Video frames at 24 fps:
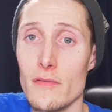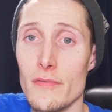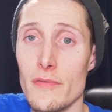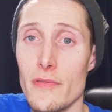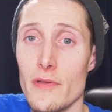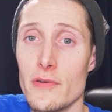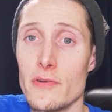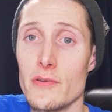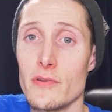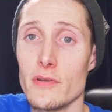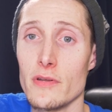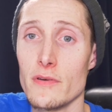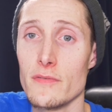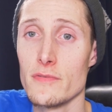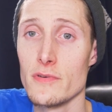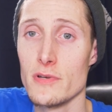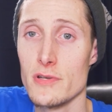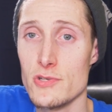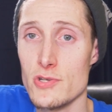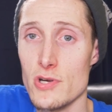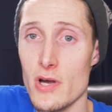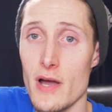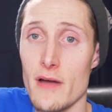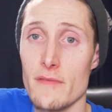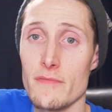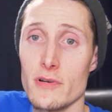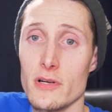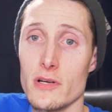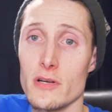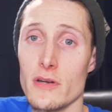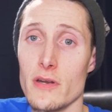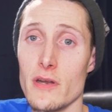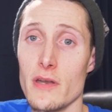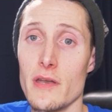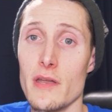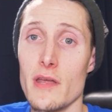The delivery driver
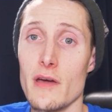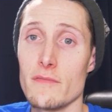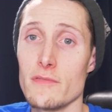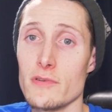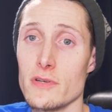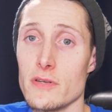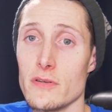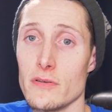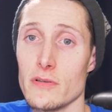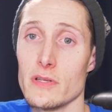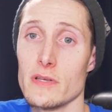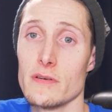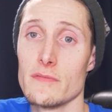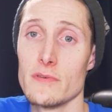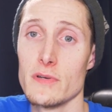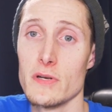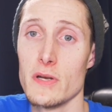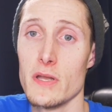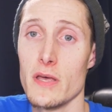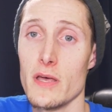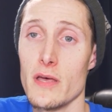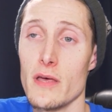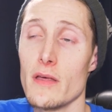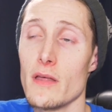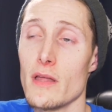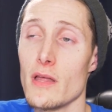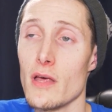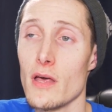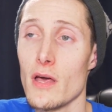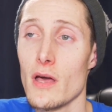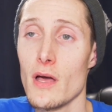could have never delivered it.